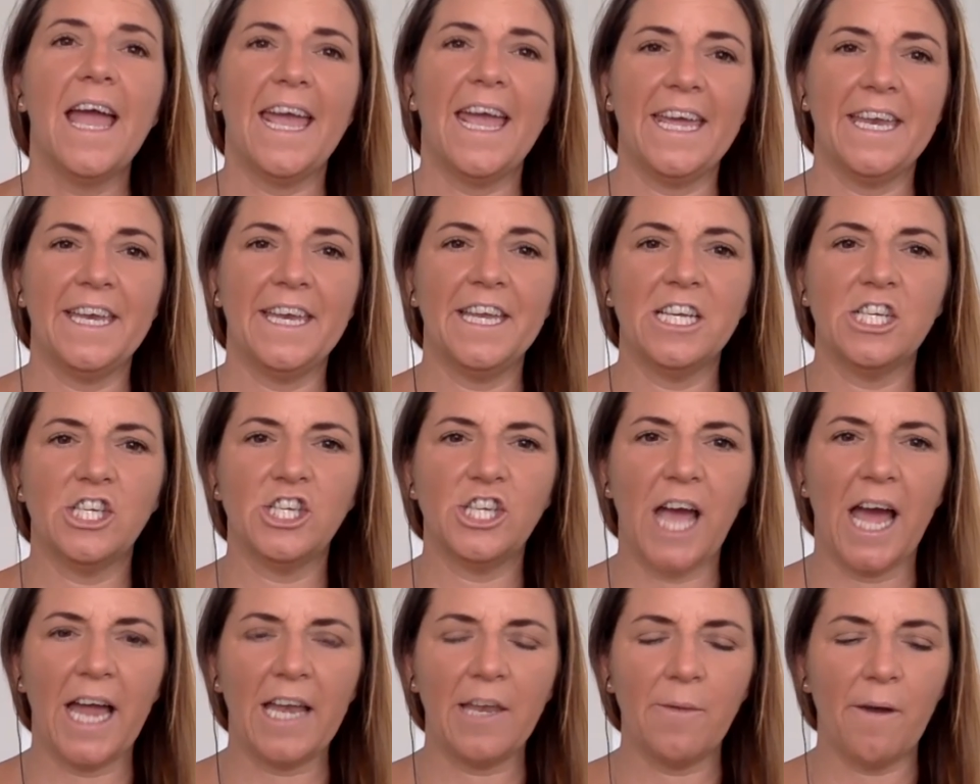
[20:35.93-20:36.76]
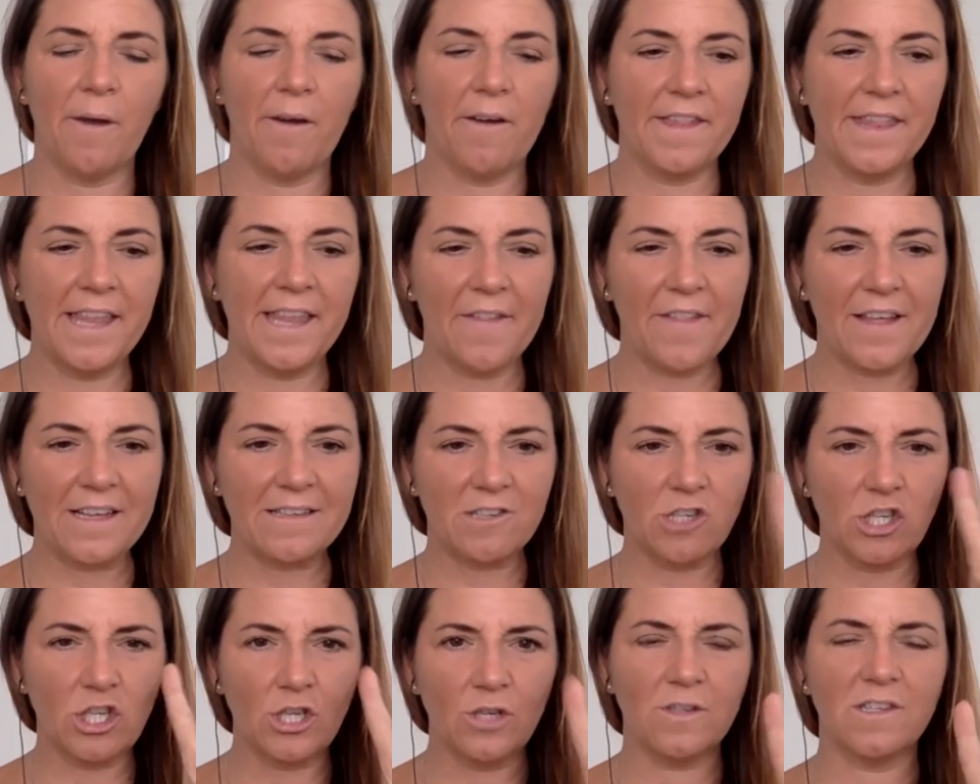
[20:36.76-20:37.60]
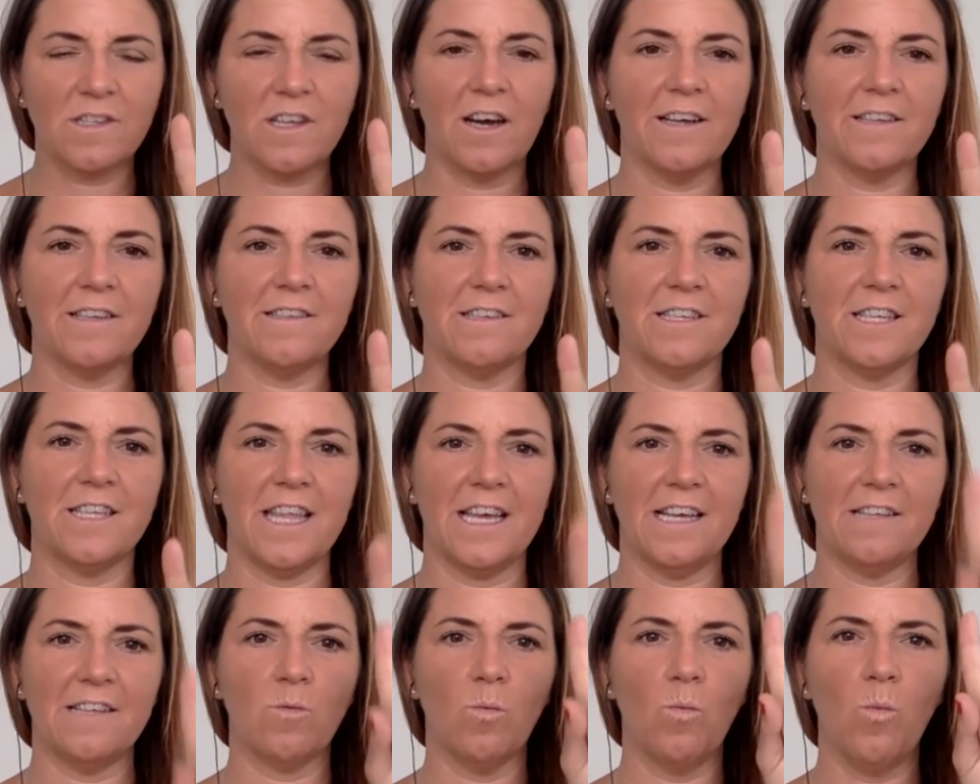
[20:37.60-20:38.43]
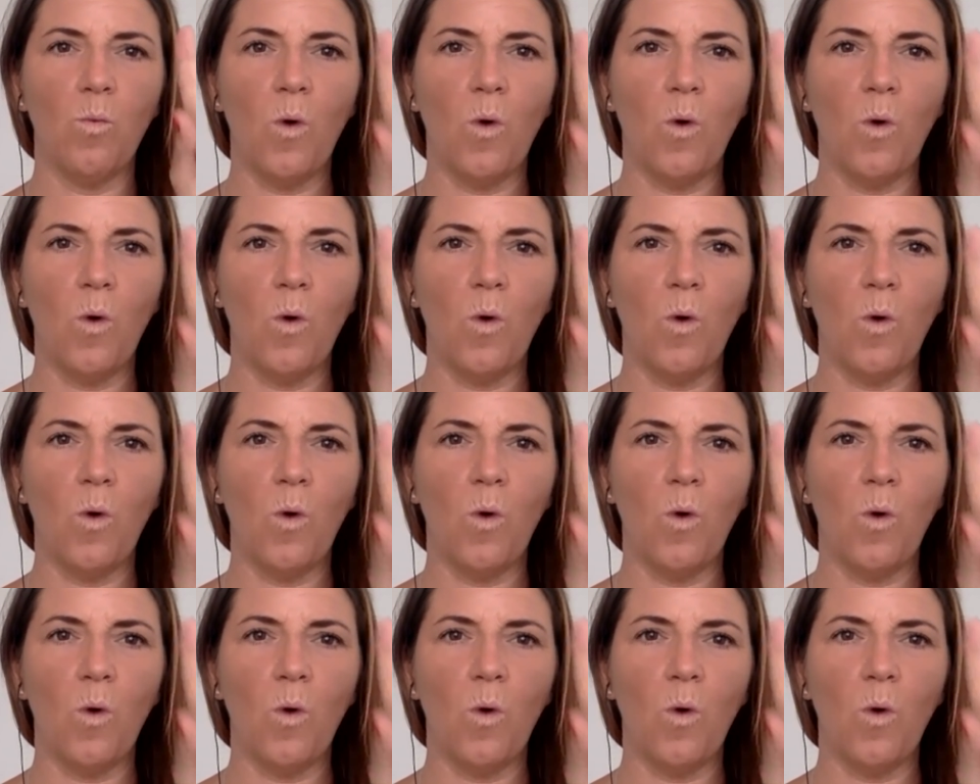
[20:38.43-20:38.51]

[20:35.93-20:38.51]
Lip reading: in January. Now, there's two sides to this.